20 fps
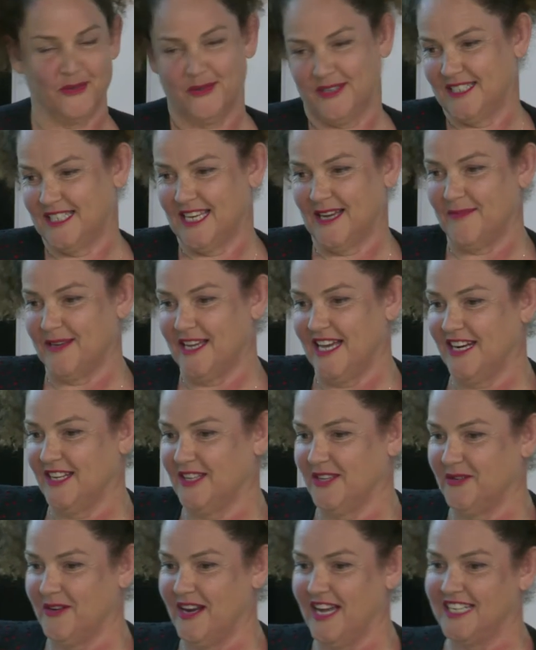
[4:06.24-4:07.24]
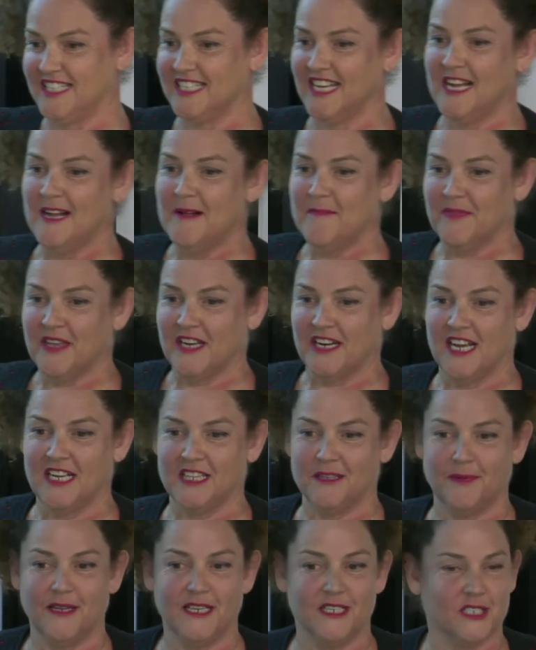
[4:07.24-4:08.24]
buildings coming out. and I
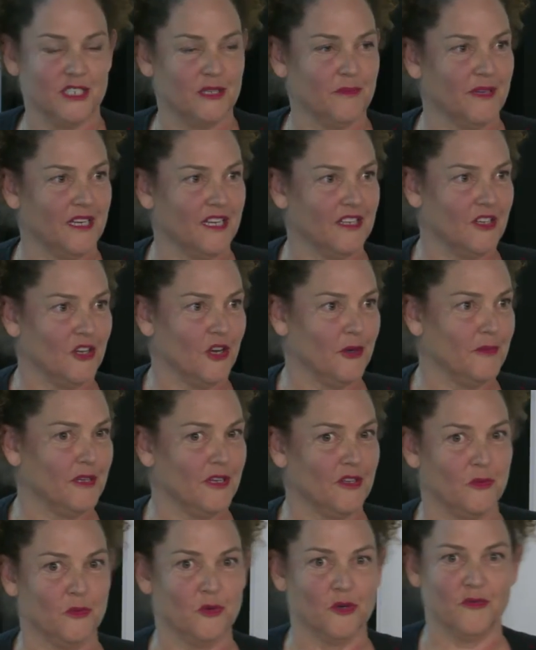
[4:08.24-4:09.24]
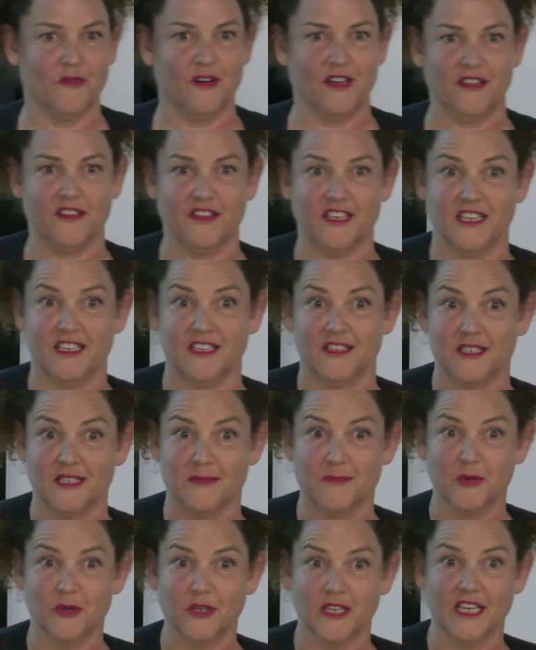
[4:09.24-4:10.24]
had the pleasure to be at the opening of the Waterfront Theatre
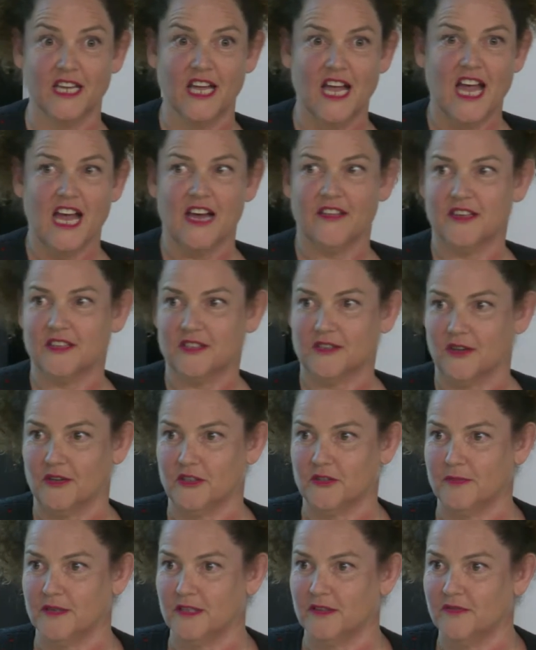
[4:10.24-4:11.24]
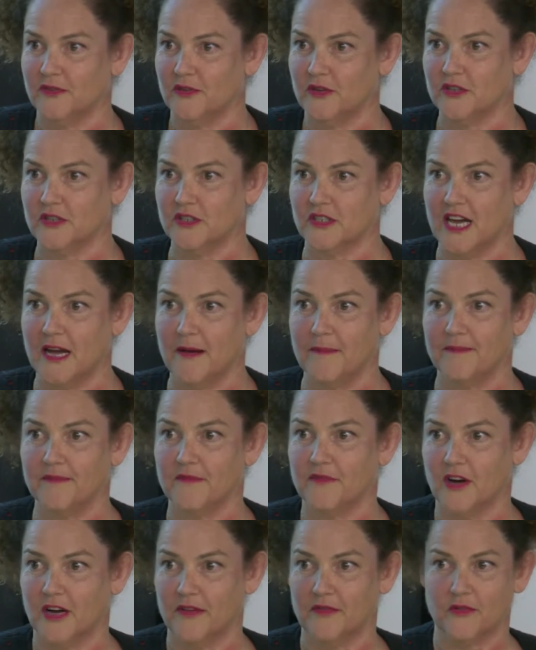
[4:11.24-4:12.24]
this morning and that's going to be the first um,
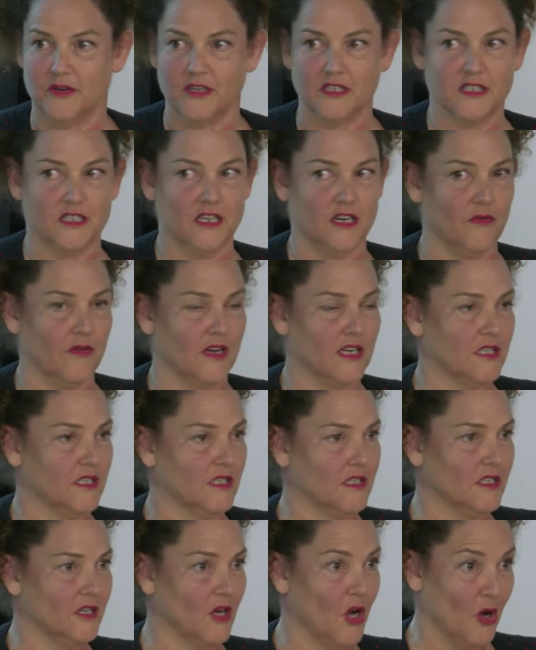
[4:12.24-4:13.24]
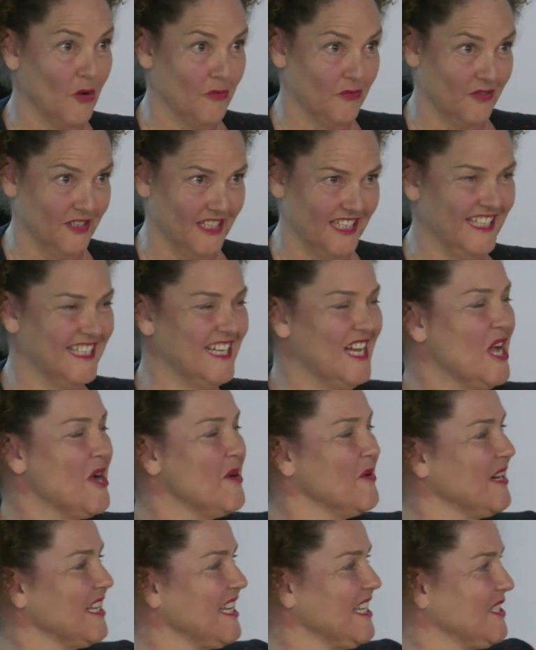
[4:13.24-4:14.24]
five Green Star rated, hopefully,
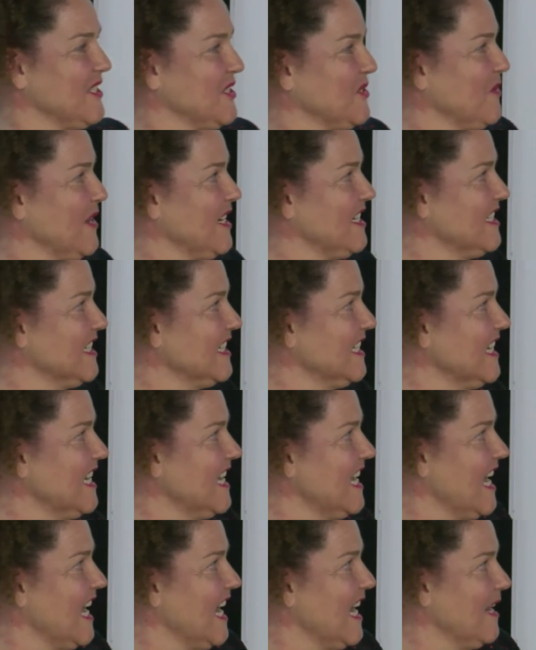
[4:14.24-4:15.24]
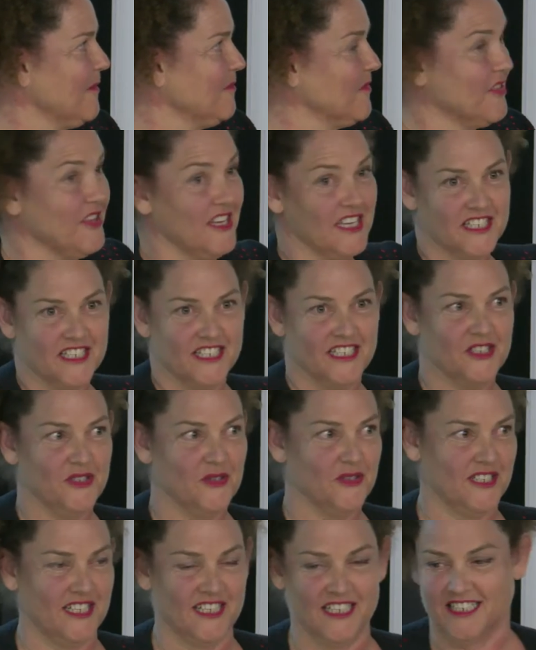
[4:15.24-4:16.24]
when it gets its rating, um, theatre in
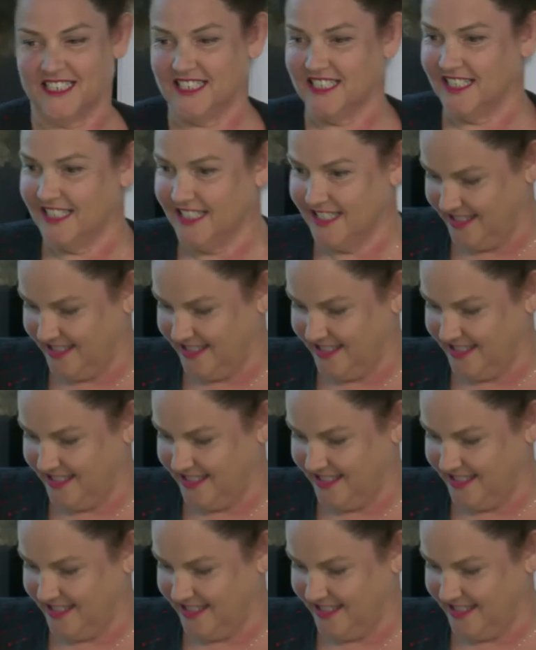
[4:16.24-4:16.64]
New Zealand.